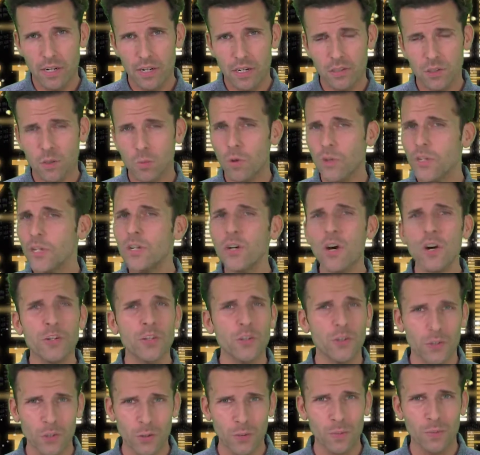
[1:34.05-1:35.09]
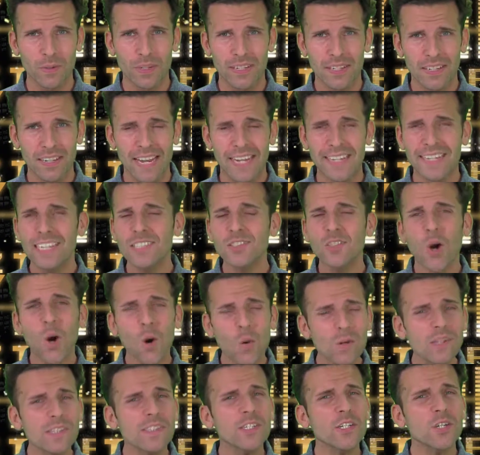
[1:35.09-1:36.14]
So what are you gonna do? And that's
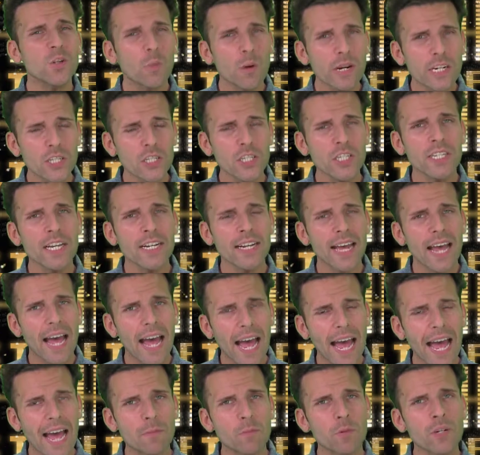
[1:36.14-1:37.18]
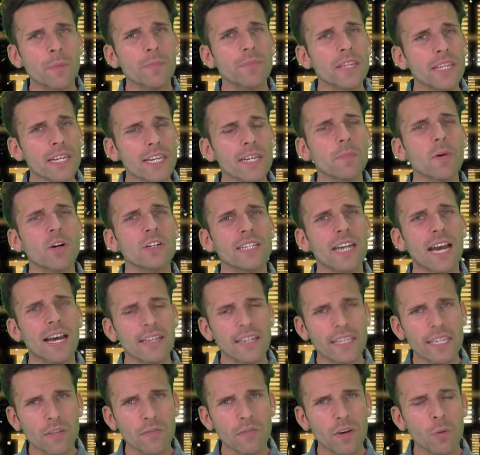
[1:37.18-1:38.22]
always the question that I have when I'm thinking about
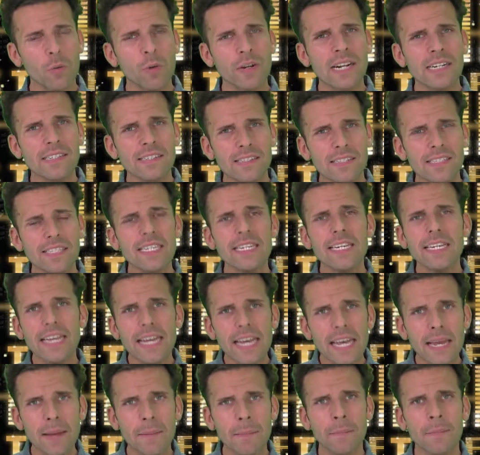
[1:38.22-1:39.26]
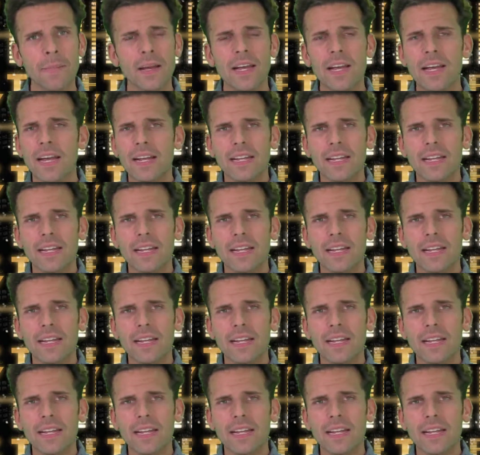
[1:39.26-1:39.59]
Khalifa, when I see him